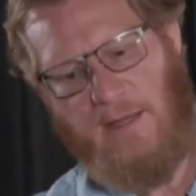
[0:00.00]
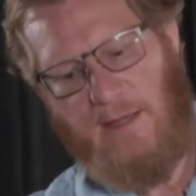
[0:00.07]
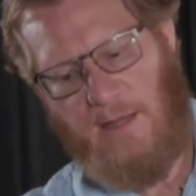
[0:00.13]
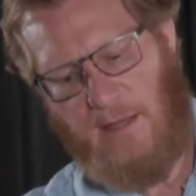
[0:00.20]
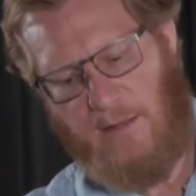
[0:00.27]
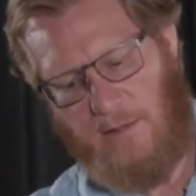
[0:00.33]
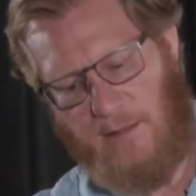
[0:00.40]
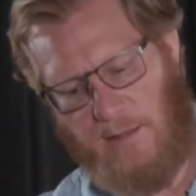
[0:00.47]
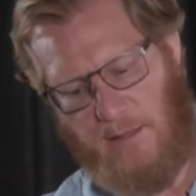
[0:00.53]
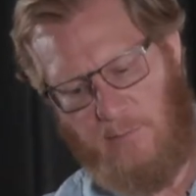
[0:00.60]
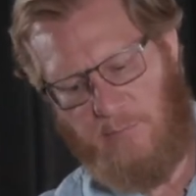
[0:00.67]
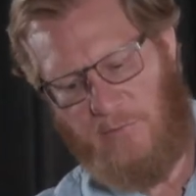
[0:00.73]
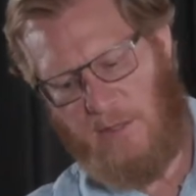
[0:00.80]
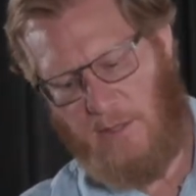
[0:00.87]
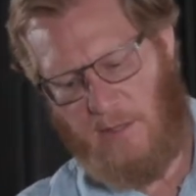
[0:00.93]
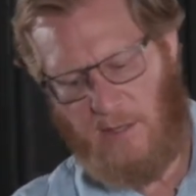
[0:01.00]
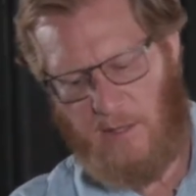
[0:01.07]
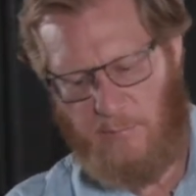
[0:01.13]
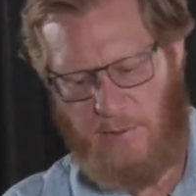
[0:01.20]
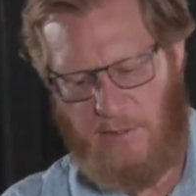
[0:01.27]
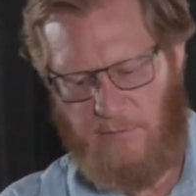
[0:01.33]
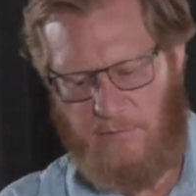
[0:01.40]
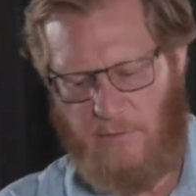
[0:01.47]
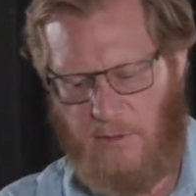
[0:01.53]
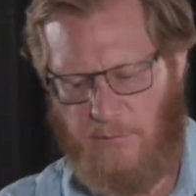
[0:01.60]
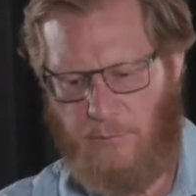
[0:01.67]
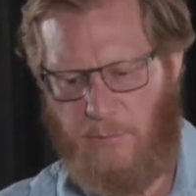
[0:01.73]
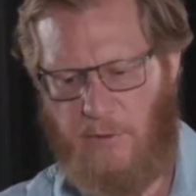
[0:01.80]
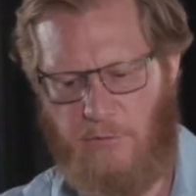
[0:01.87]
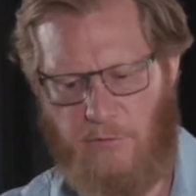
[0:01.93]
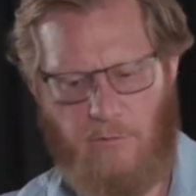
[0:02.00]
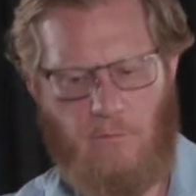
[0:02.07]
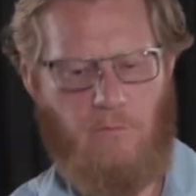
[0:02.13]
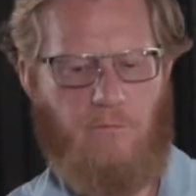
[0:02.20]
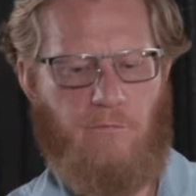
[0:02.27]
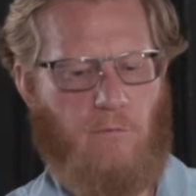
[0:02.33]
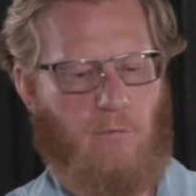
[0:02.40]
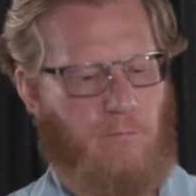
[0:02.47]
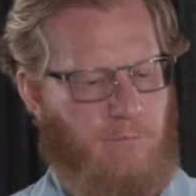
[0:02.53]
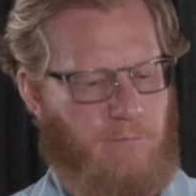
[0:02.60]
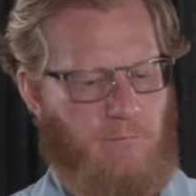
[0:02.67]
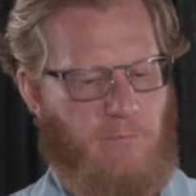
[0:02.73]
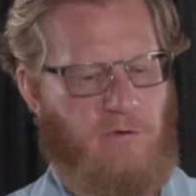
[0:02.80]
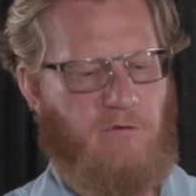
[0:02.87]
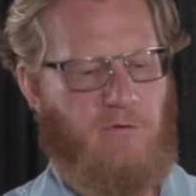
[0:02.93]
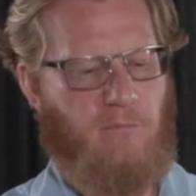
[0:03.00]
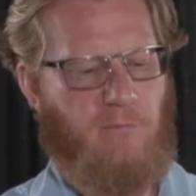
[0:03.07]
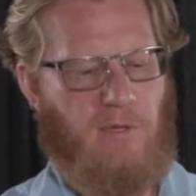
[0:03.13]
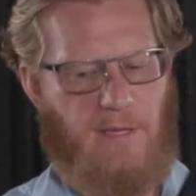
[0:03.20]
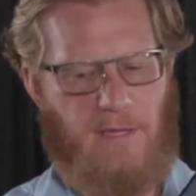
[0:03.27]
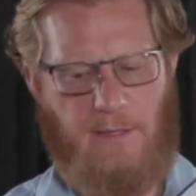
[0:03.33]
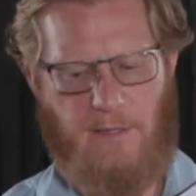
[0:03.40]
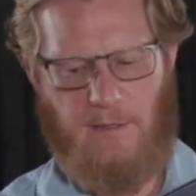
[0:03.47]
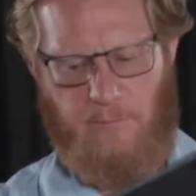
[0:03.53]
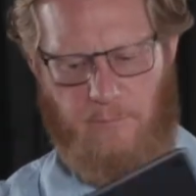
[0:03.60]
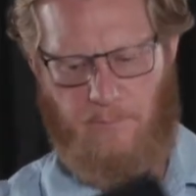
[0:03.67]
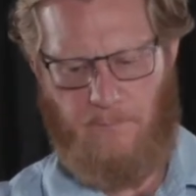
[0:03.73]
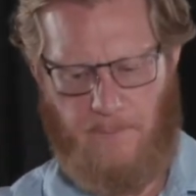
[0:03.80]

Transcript: and the MD Cockpit software is used for mission planning.